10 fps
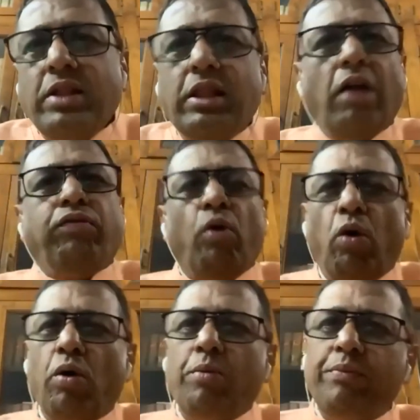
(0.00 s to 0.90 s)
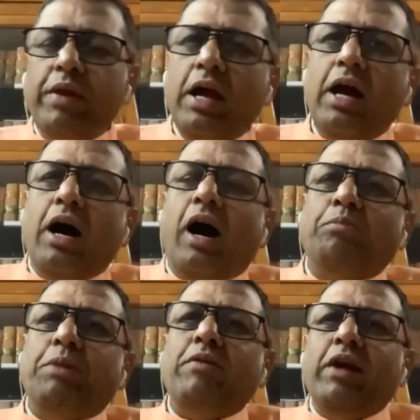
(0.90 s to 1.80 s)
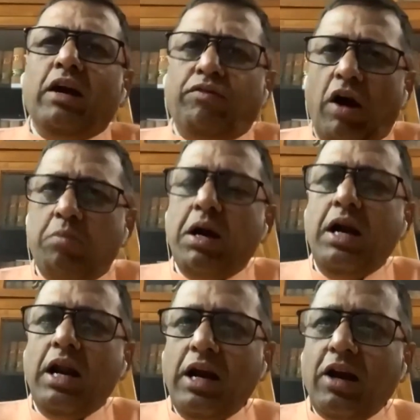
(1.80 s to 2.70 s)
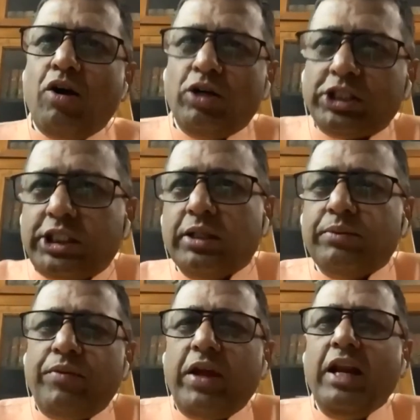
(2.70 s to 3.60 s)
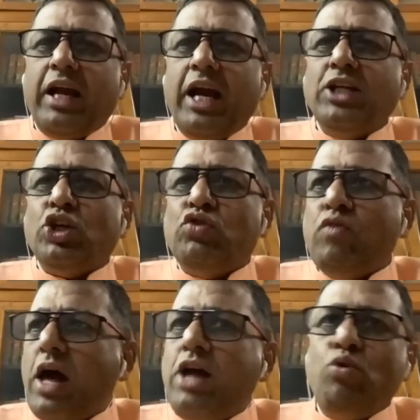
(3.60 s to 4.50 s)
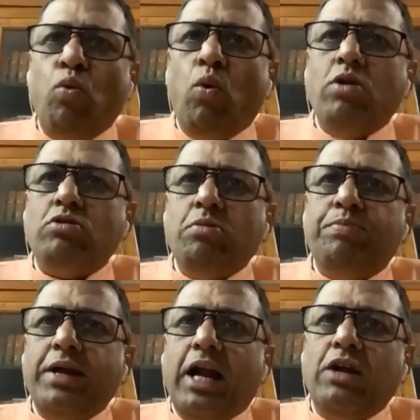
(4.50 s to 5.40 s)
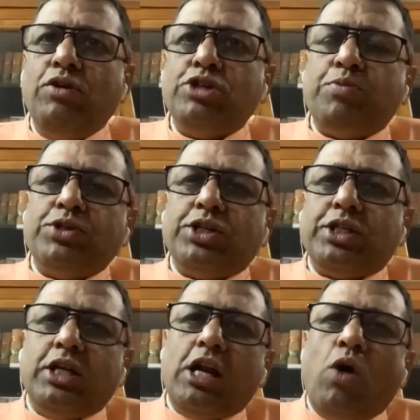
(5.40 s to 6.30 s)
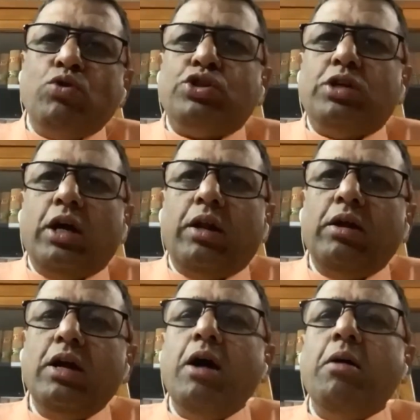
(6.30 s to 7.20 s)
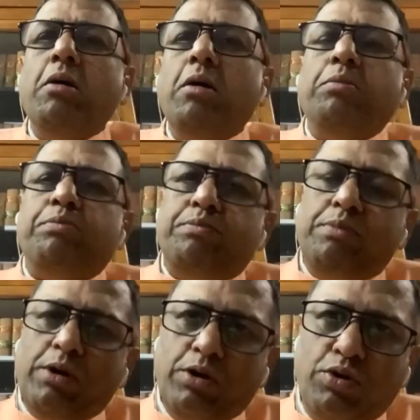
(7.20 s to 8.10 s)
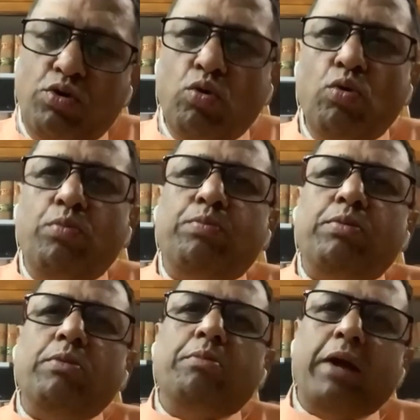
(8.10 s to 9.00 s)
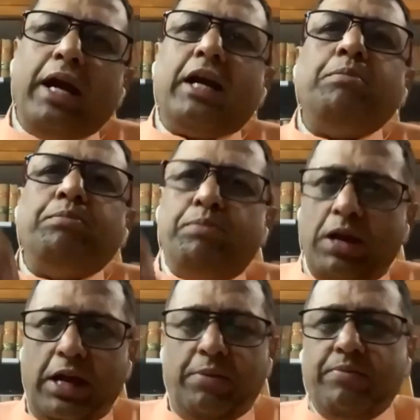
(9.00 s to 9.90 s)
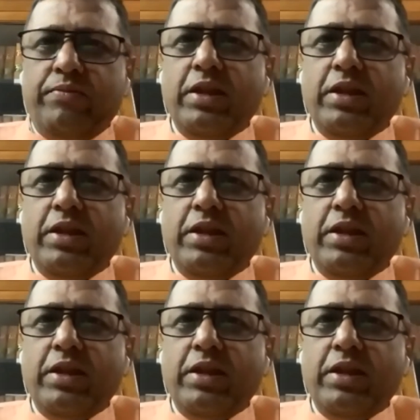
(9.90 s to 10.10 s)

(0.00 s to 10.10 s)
Therefore, by way of abundant caution, in cases where you want to plea adverse possession and ouster, do make a plea.